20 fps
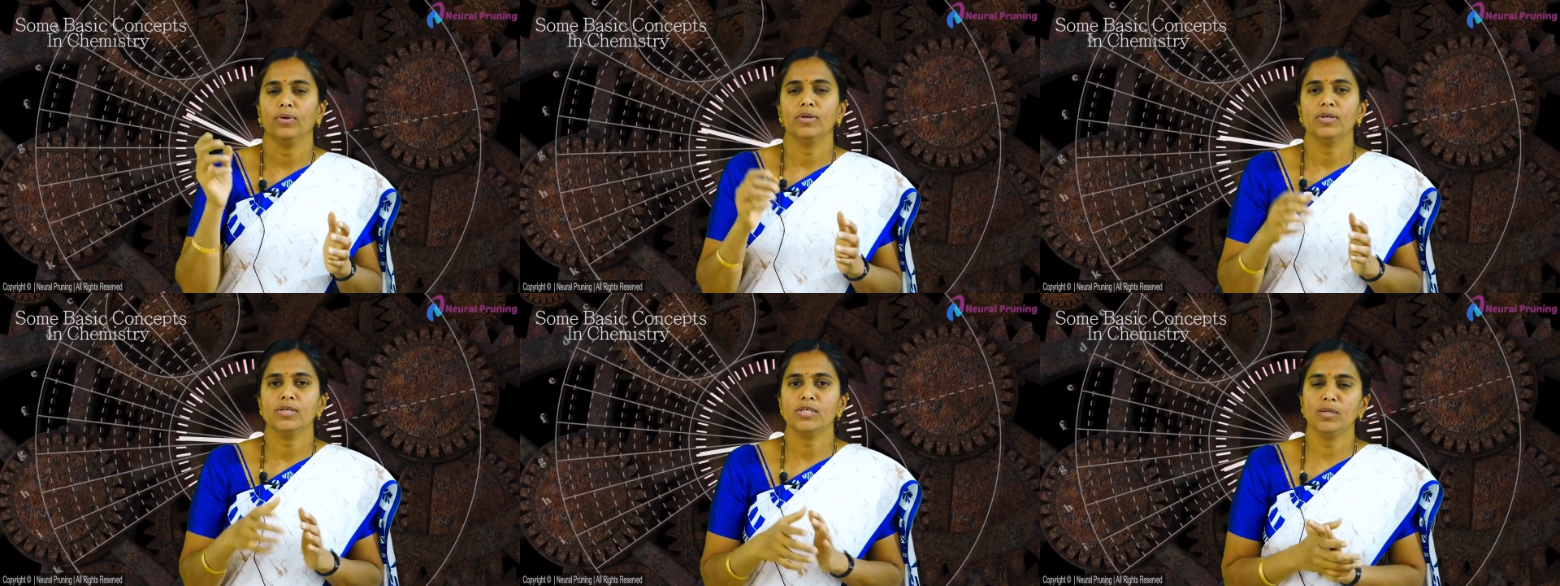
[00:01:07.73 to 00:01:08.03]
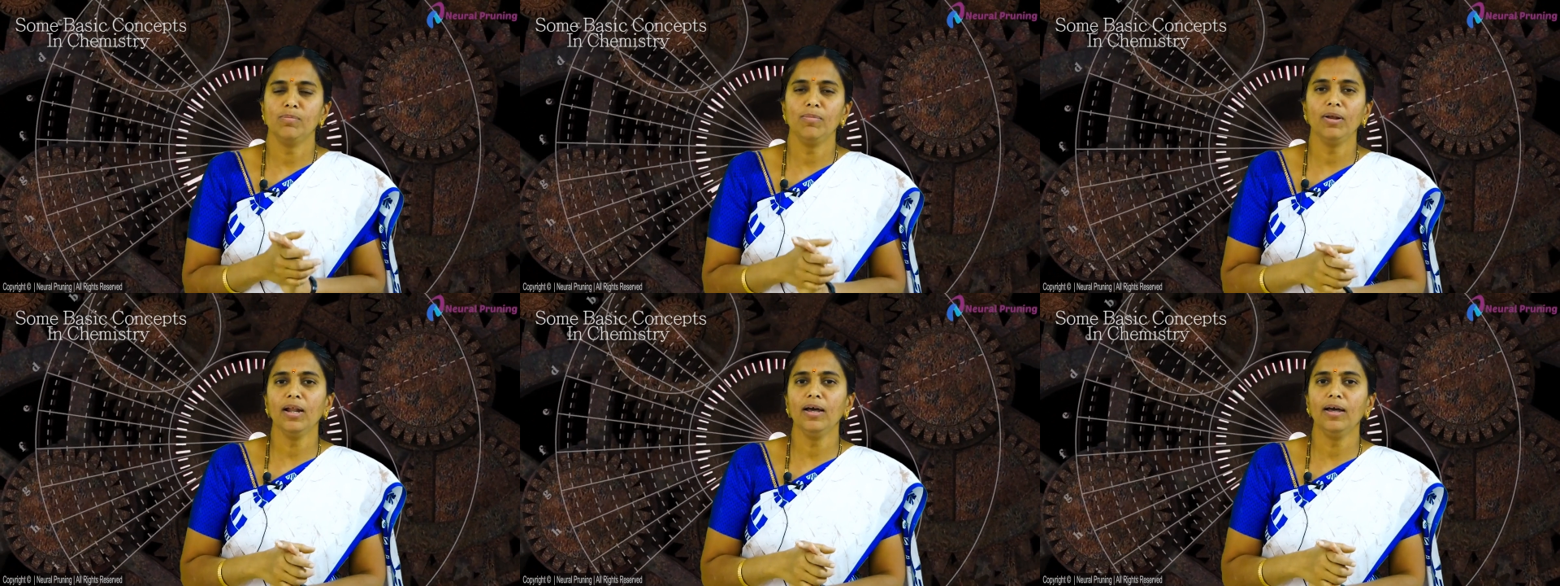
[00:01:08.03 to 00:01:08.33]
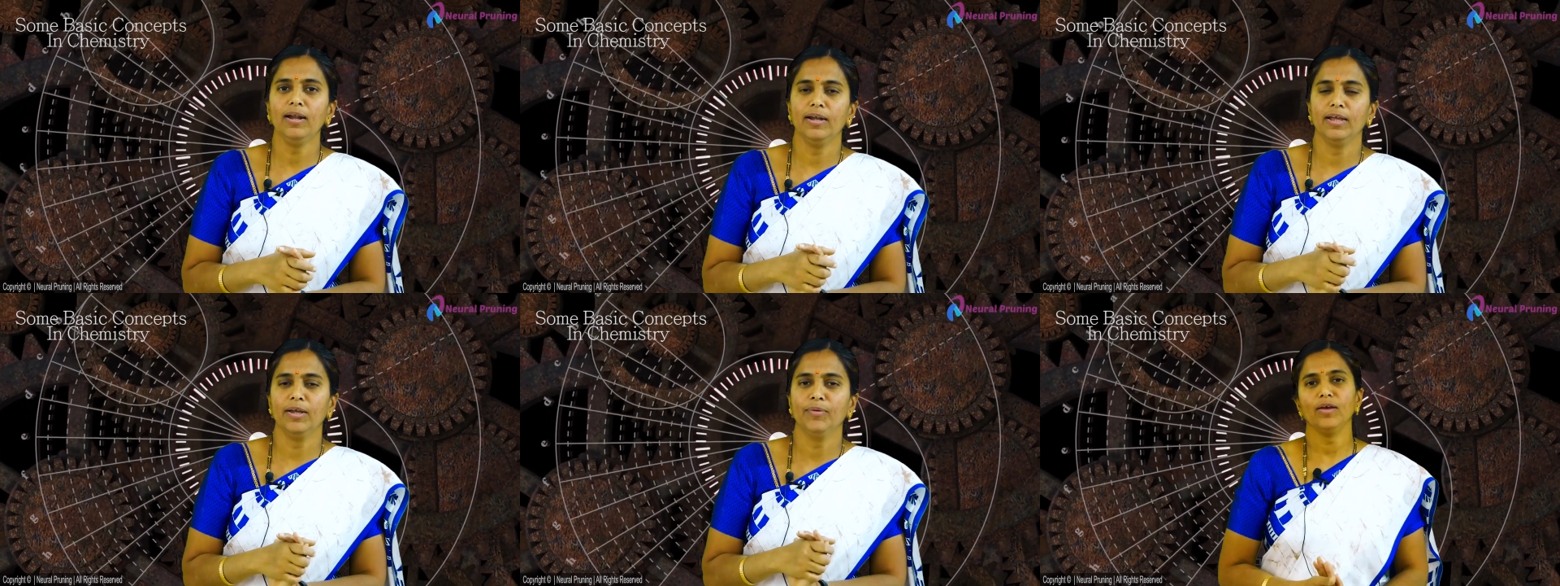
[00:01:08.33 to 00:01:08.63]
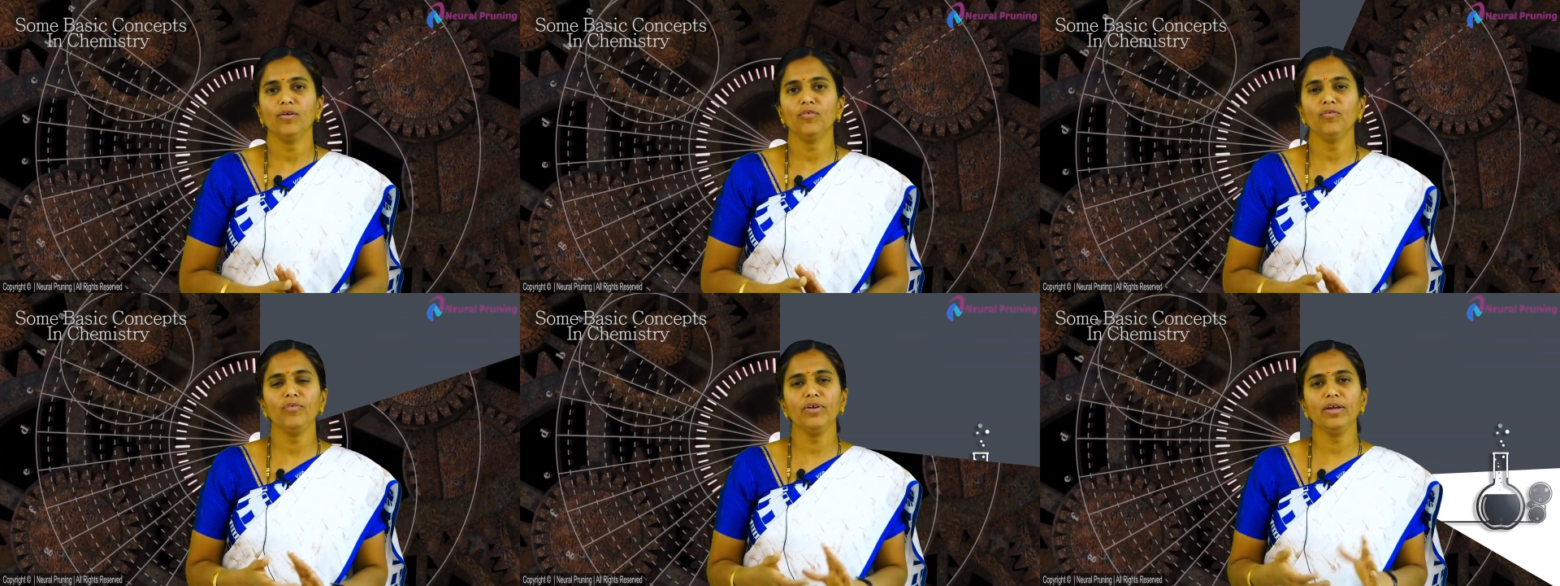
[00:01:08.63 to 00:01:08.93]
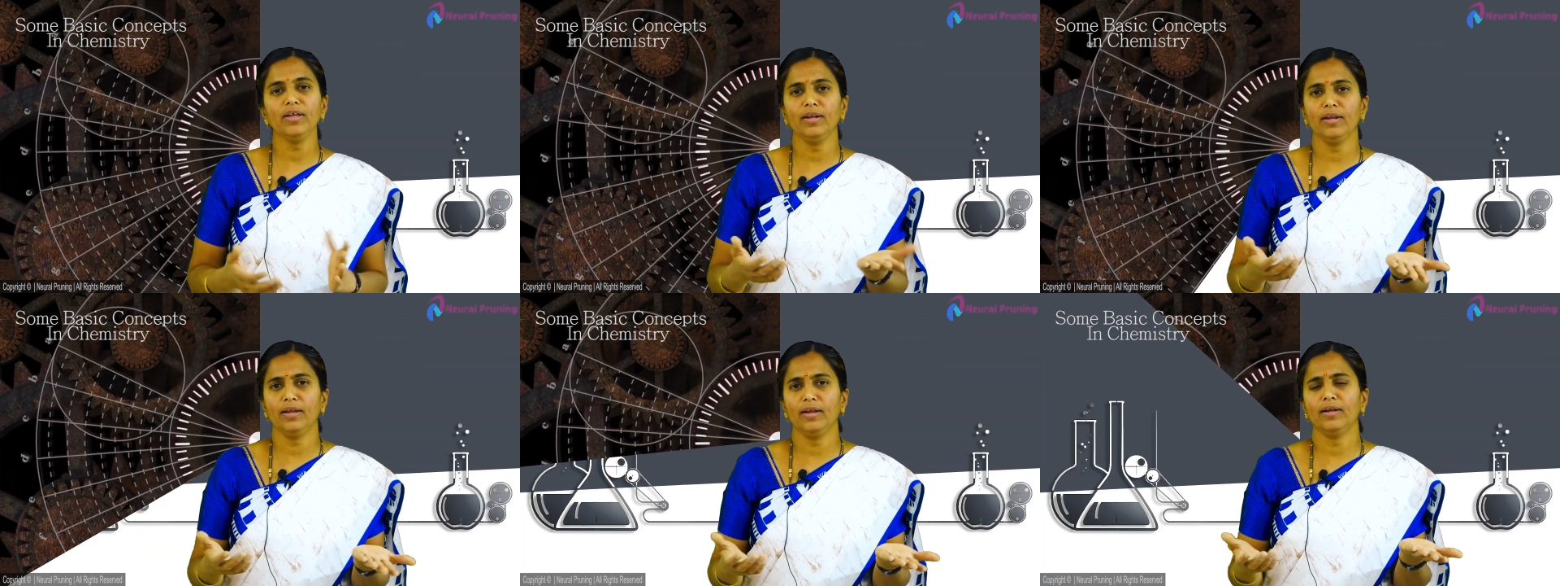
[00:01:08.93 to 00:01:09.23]
Similarly,
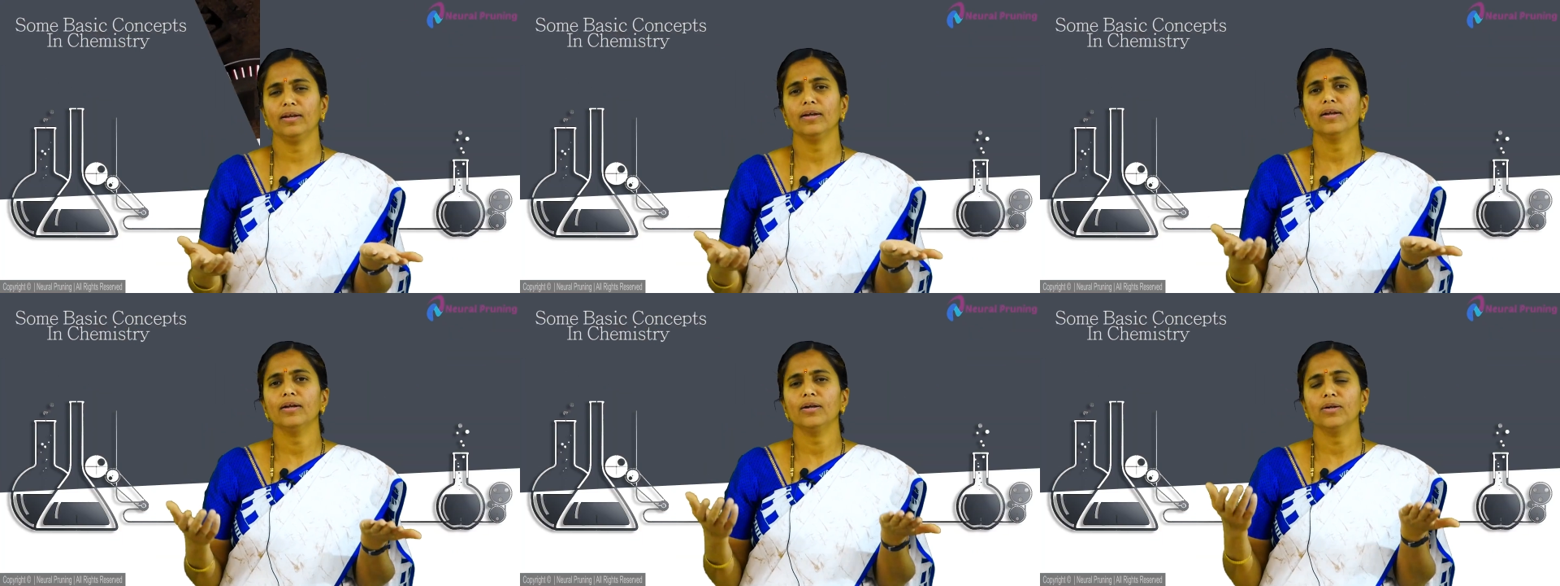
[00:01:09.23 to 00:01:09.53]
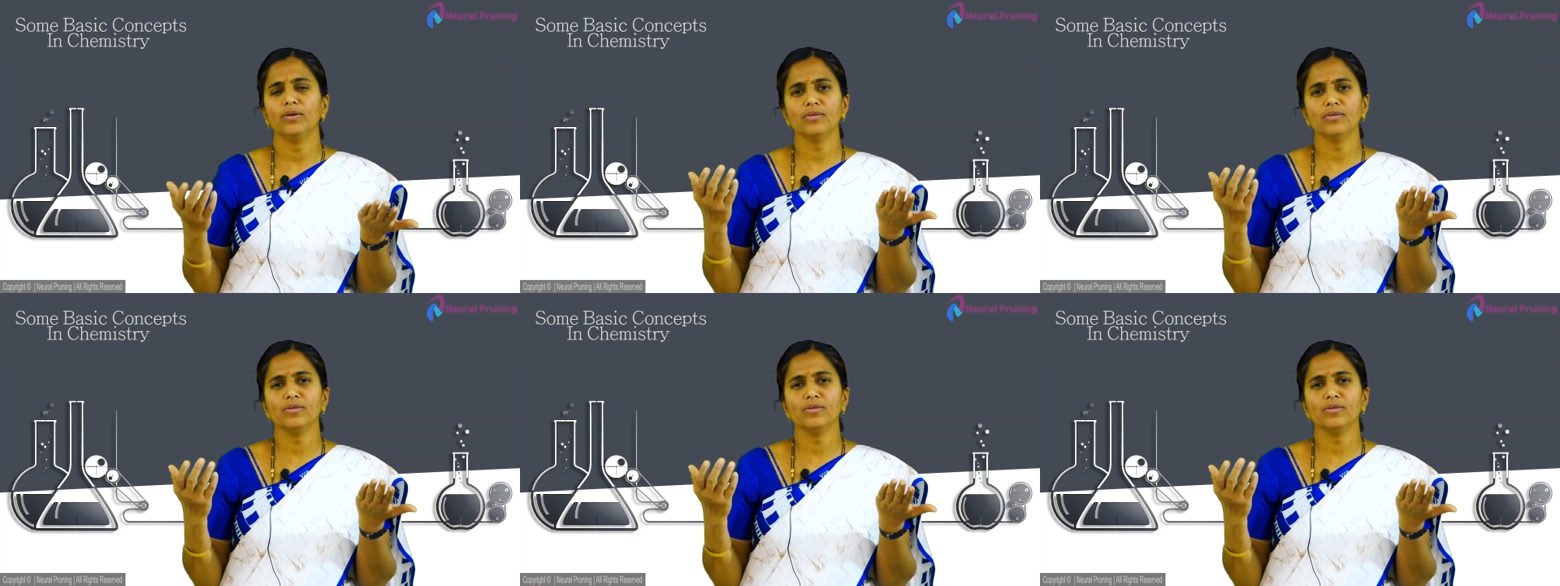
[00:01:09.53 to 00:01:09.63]
we need